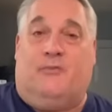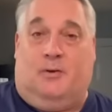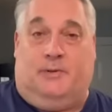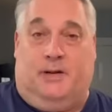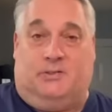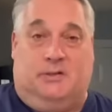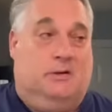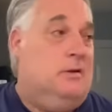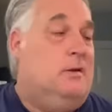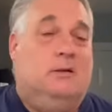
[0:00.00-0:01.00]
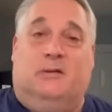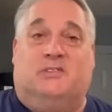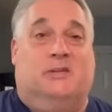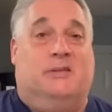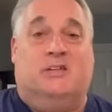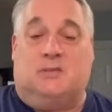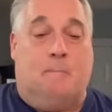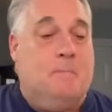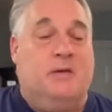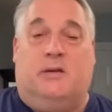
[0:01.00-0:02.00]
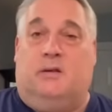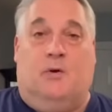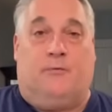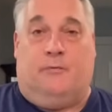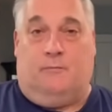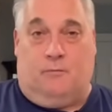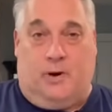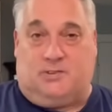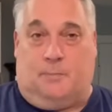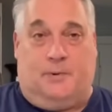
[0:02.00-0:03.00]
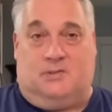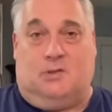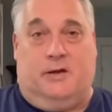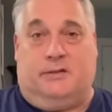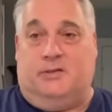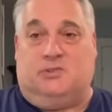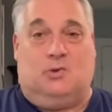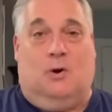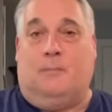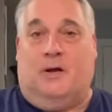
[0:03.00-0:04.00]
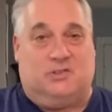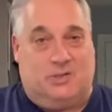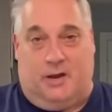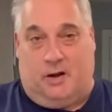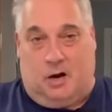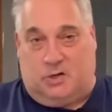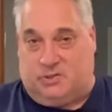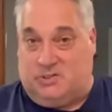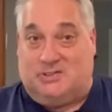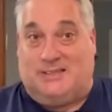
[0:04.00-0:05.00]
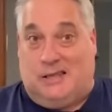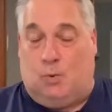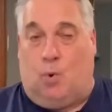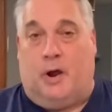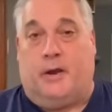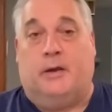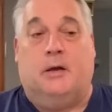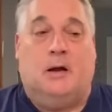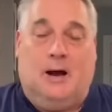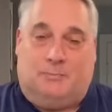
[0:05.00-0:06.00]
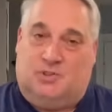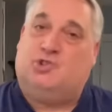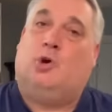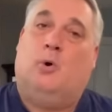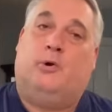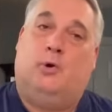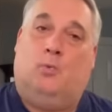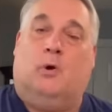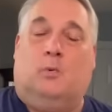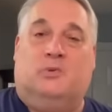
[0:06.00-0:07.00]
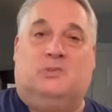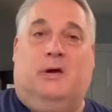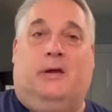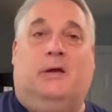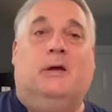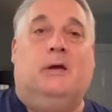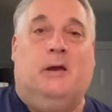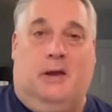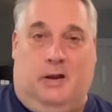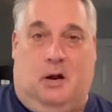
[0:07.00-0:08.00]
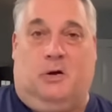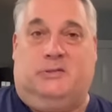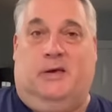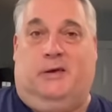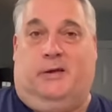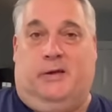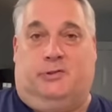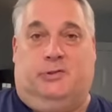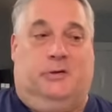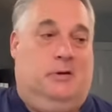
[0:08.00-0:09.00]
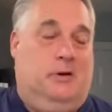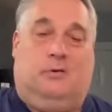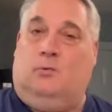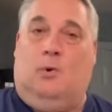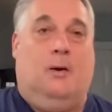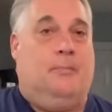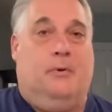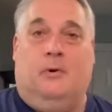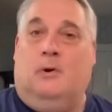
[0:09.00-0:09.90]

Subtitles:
family does it, listen, there's a million different recipes like this, so I'm not saying ours is the way. I'm just showing you what it was like in our Italian kitchen. I grew up,